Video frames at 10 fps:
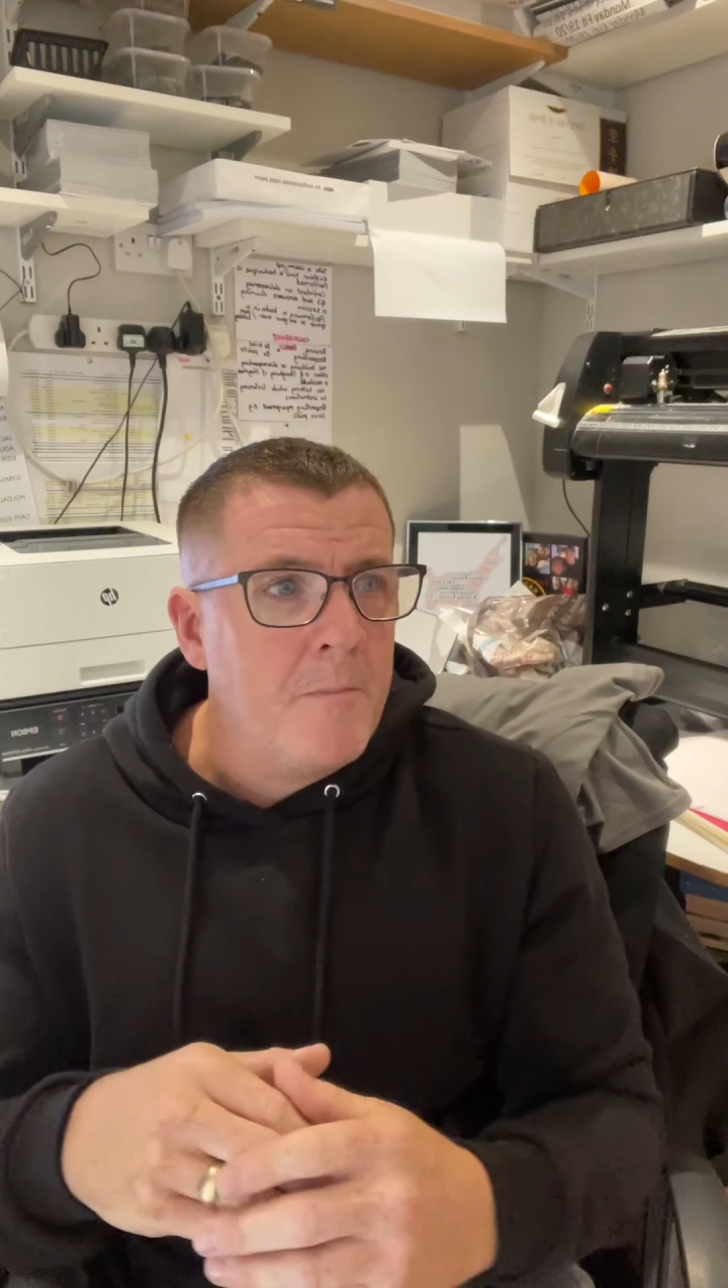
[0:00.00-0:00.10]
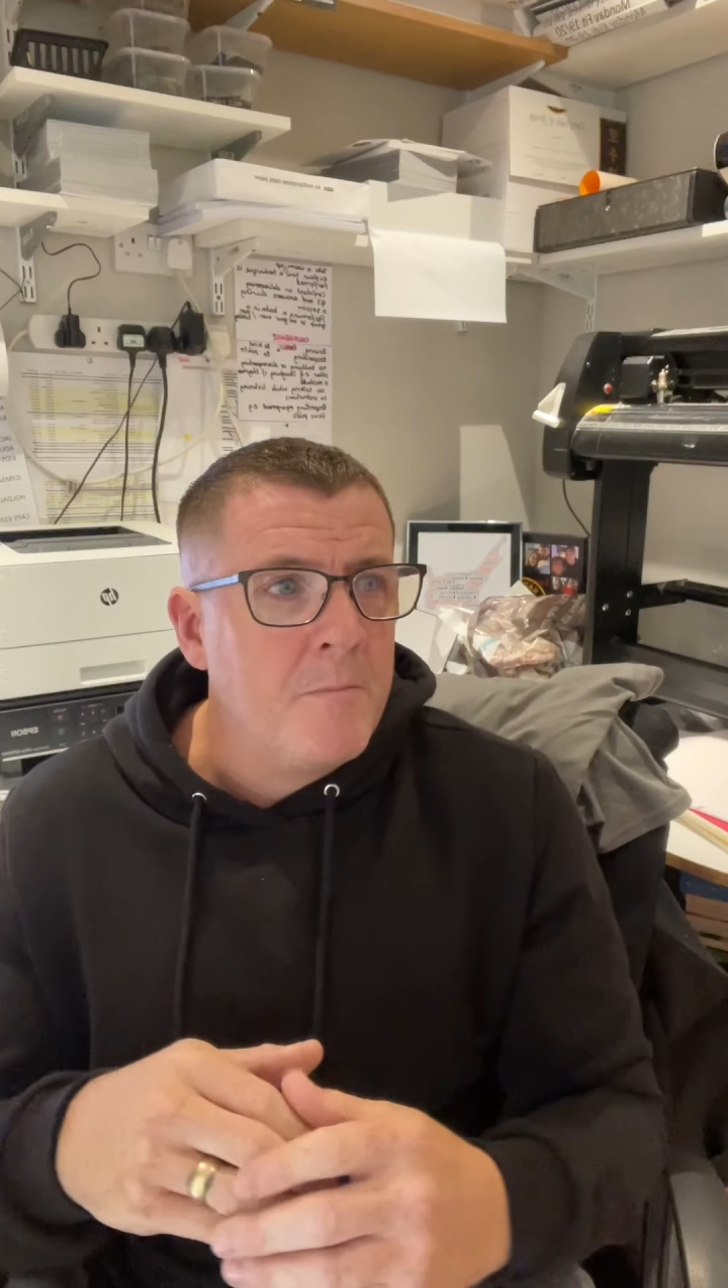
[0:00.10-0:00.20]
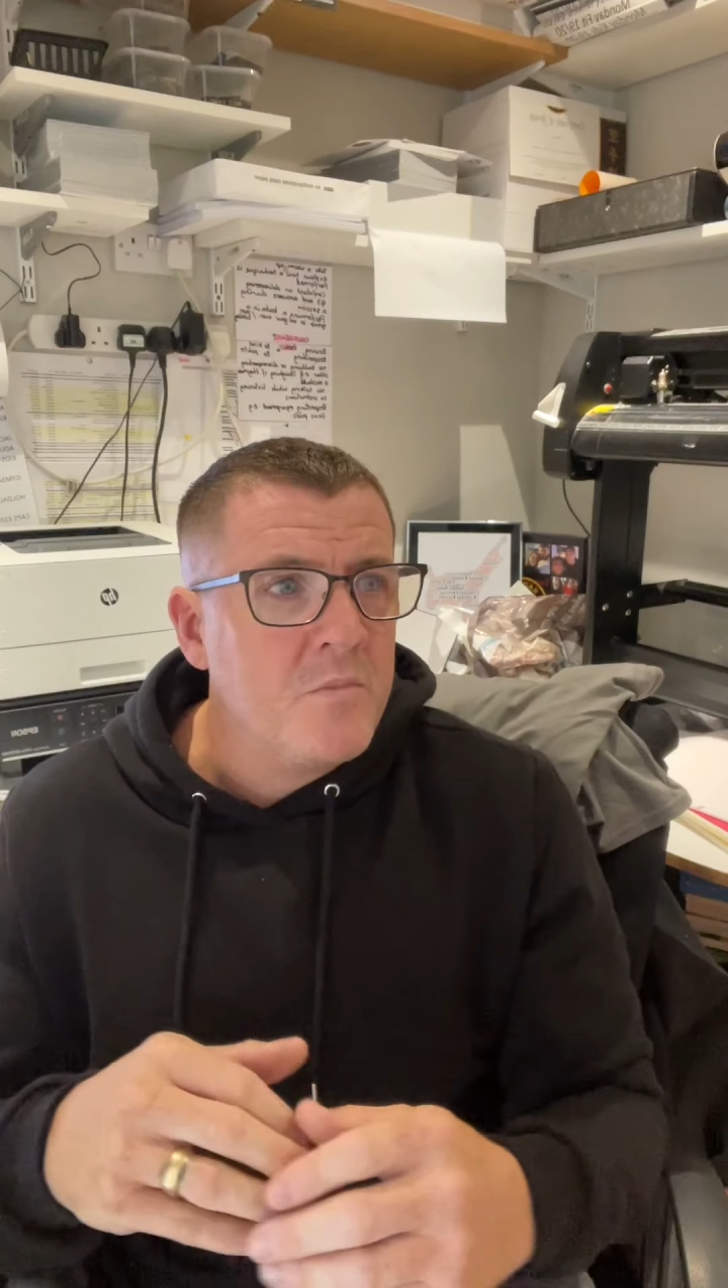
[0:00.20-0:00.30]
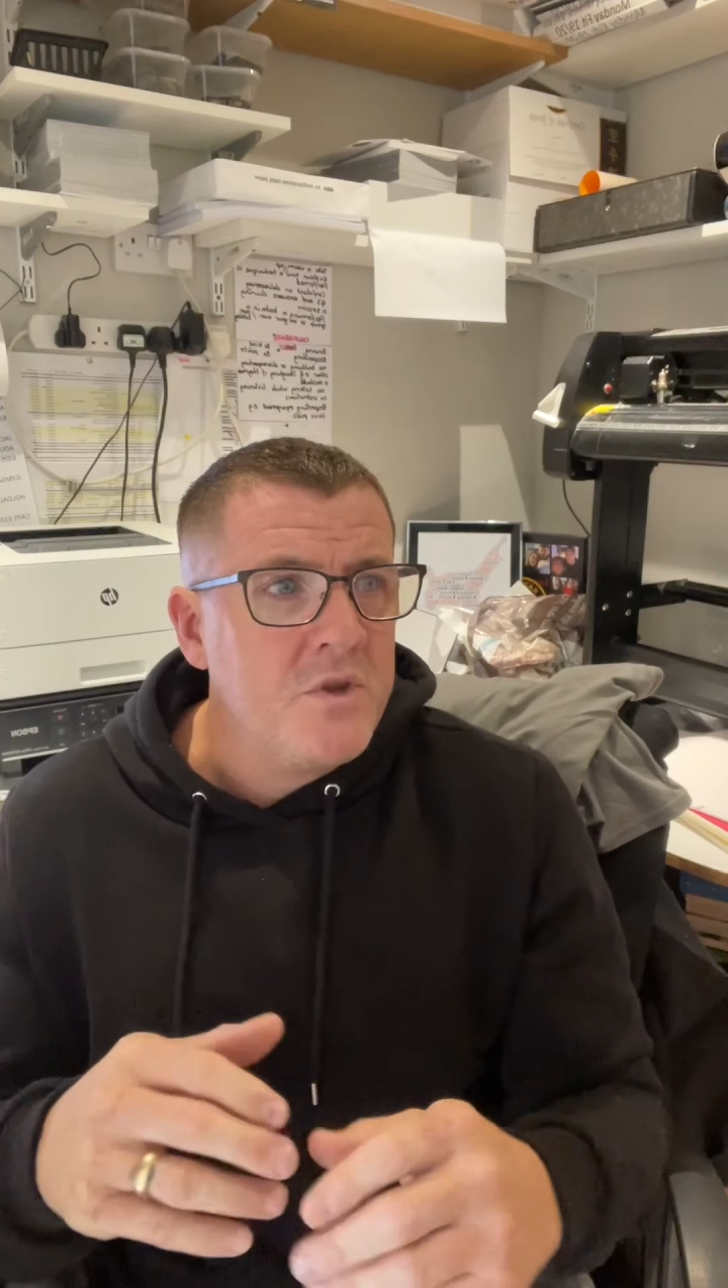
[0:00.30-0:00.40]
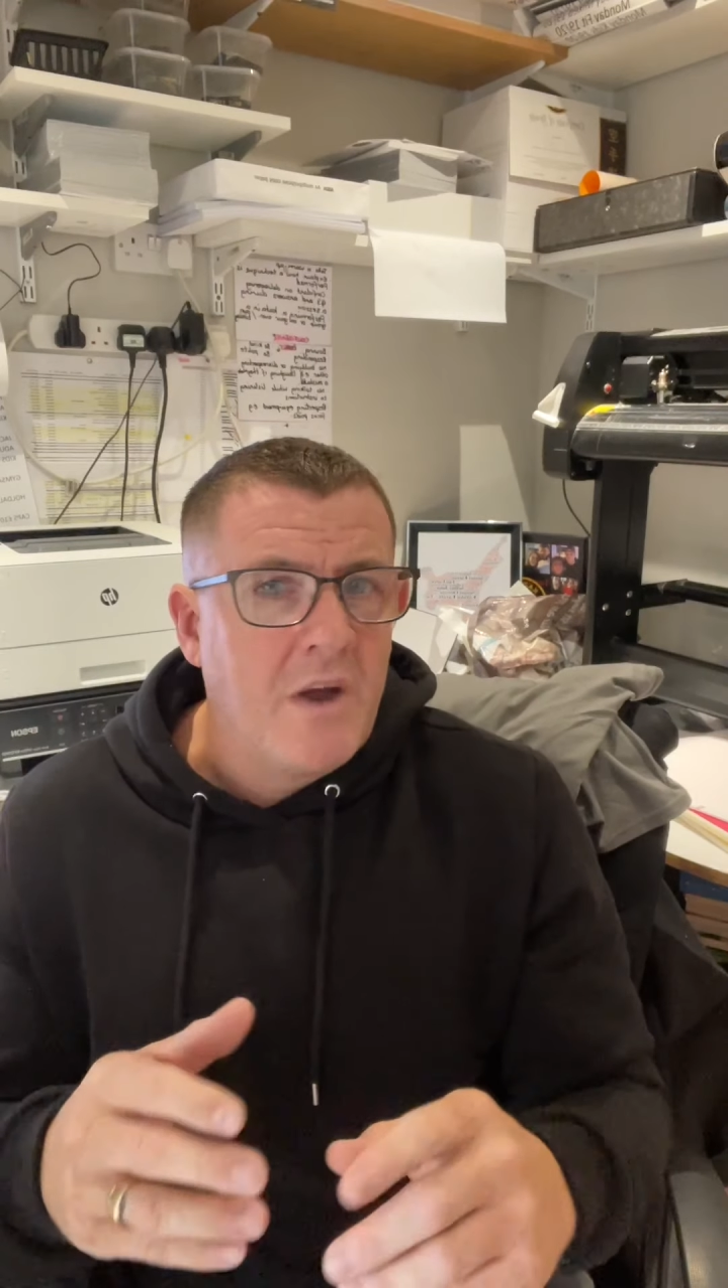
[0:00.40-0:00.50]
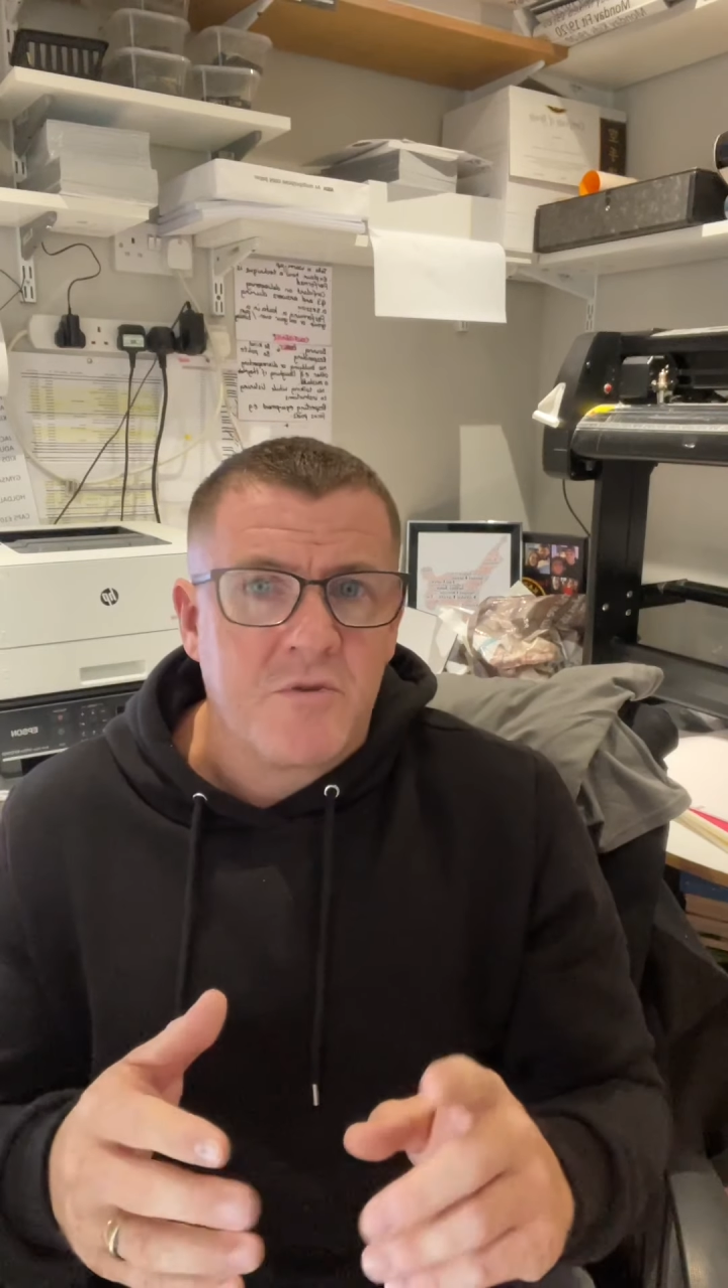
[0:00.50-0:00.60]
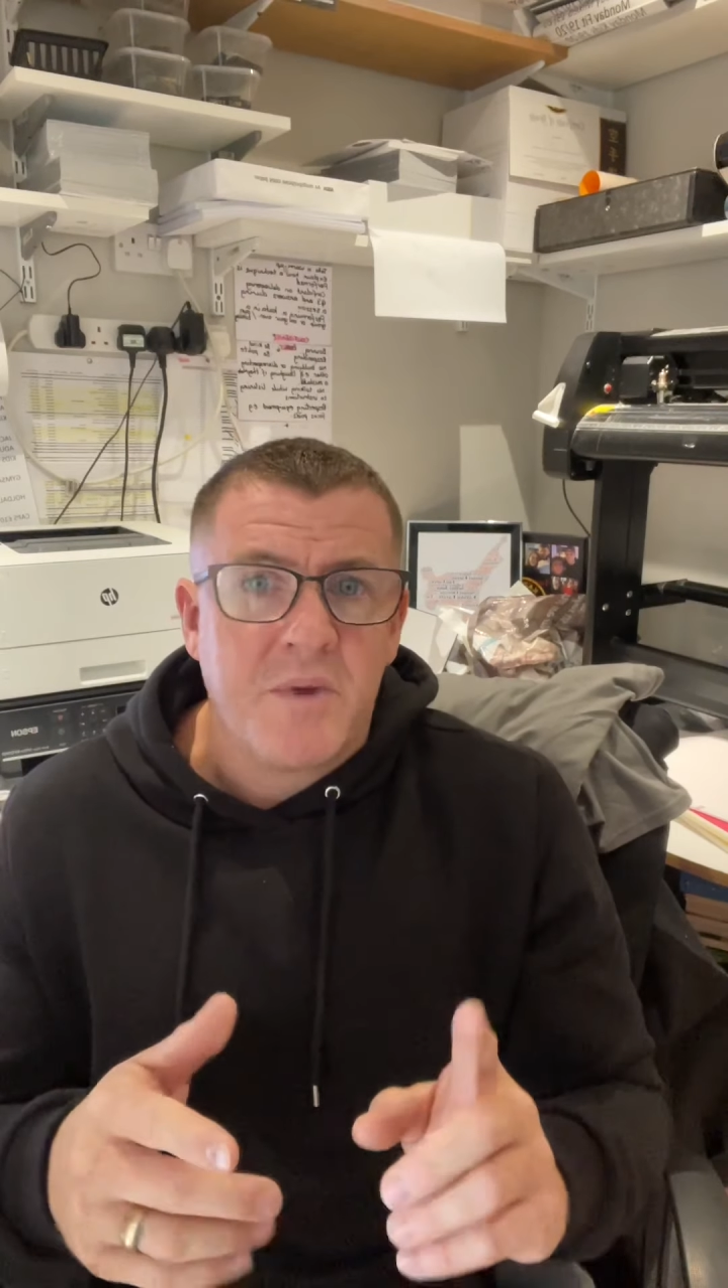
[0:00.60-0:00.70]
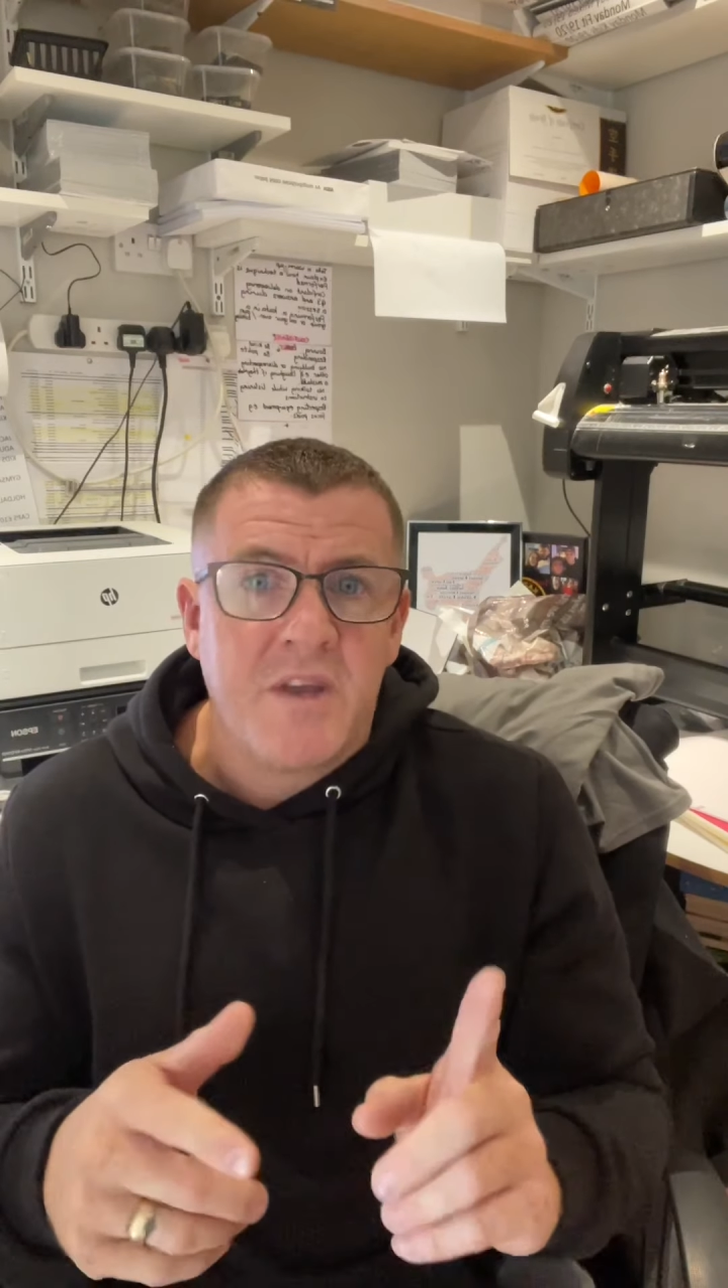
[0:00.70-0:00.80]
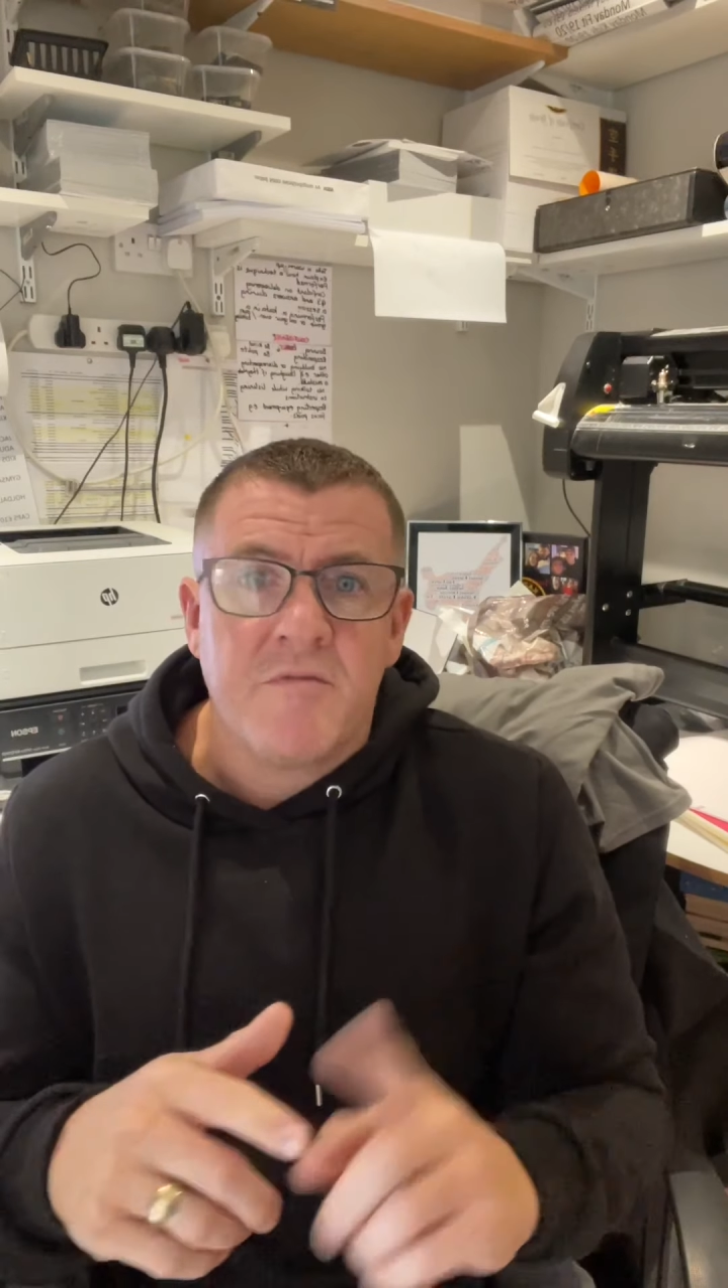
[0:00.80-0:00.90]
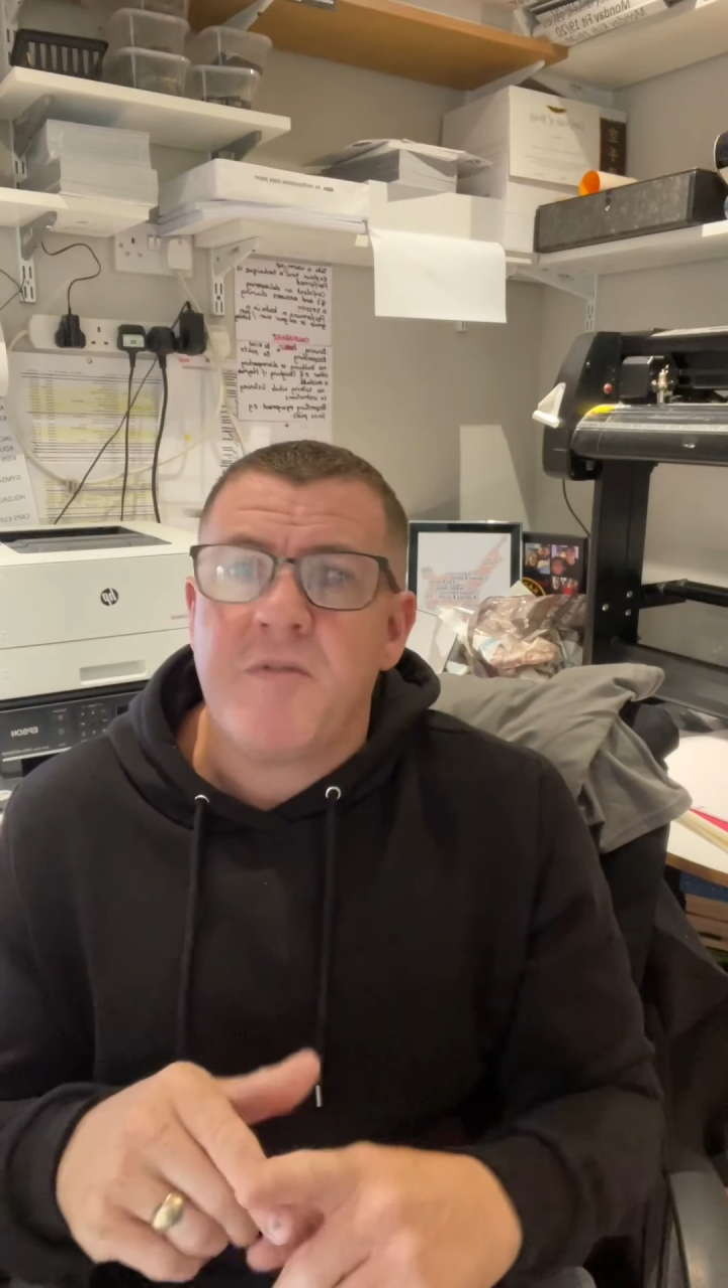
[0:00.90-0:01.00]
You have to
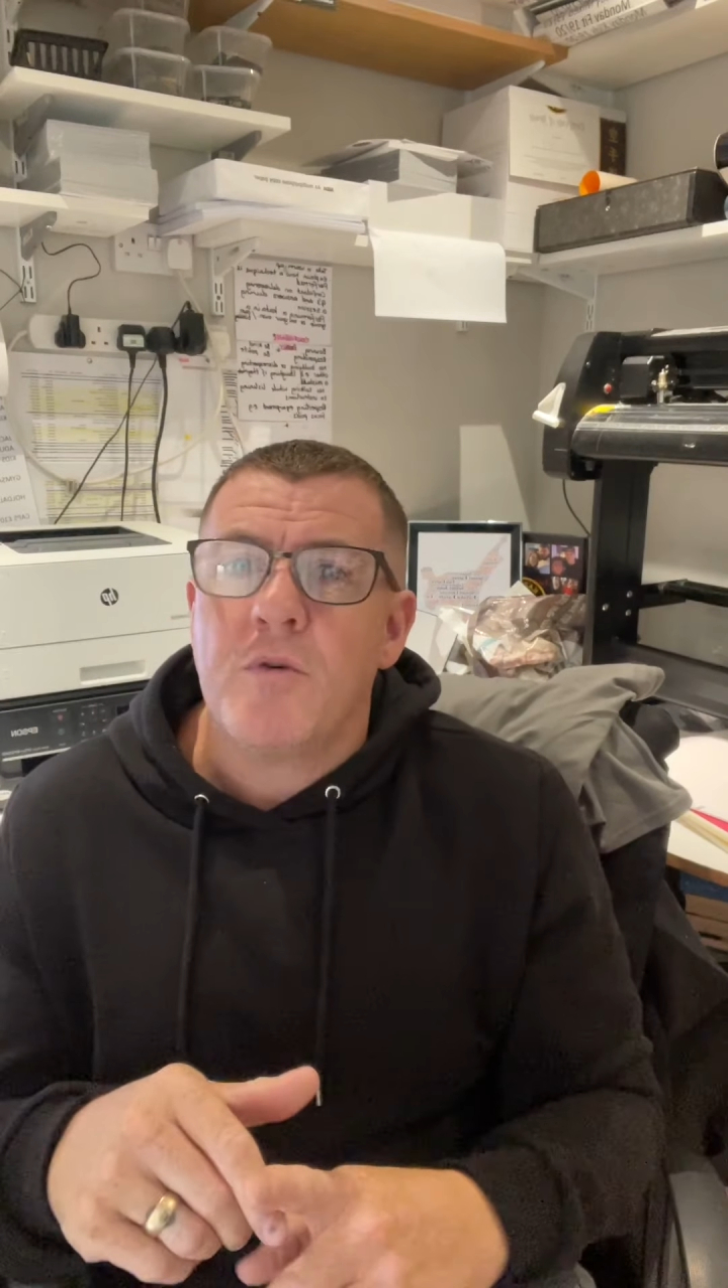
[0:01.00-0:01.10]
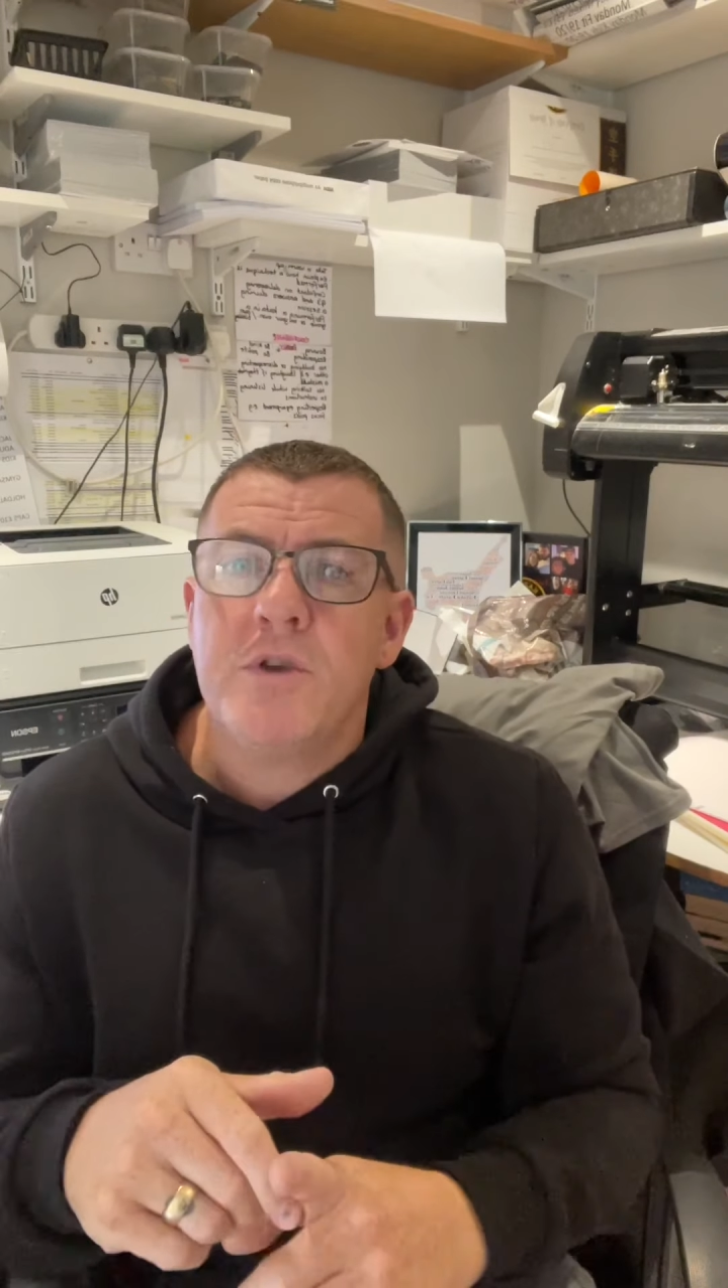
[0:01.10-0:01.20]
be in full